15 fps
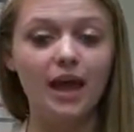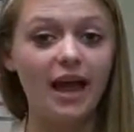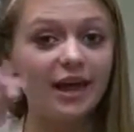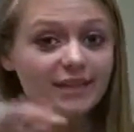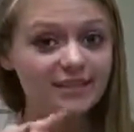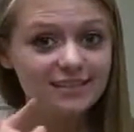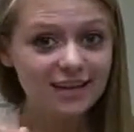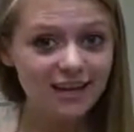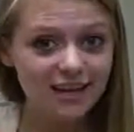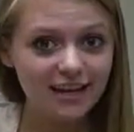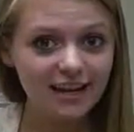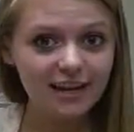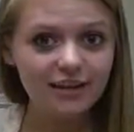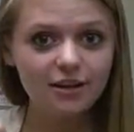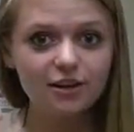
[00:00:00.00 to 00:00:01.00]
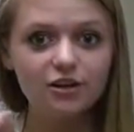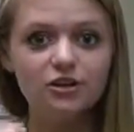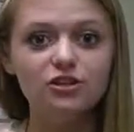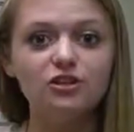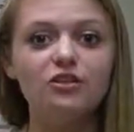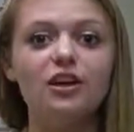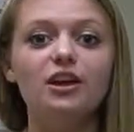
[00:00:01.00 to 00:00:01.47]
and study it
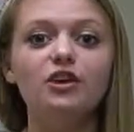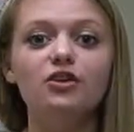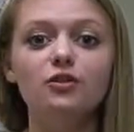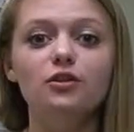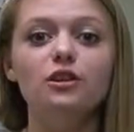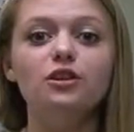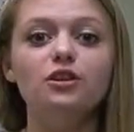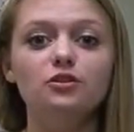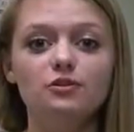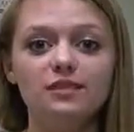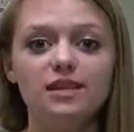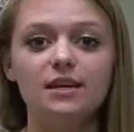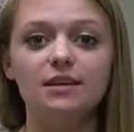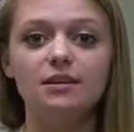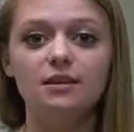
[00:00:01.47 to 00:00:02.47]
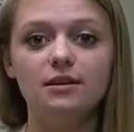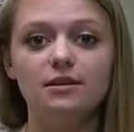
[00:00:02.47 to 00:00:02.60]
so that you can use it